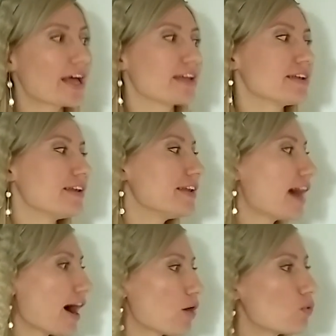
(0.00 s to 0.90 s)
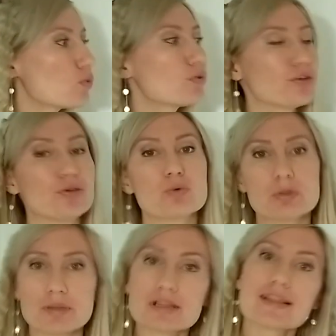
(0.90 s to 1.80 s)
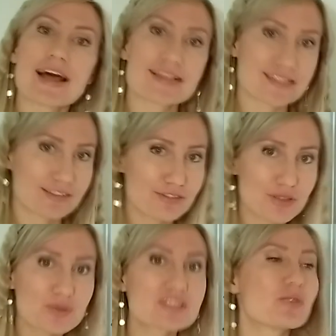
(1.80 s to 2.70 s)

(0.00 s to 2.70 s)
and now you will be less confused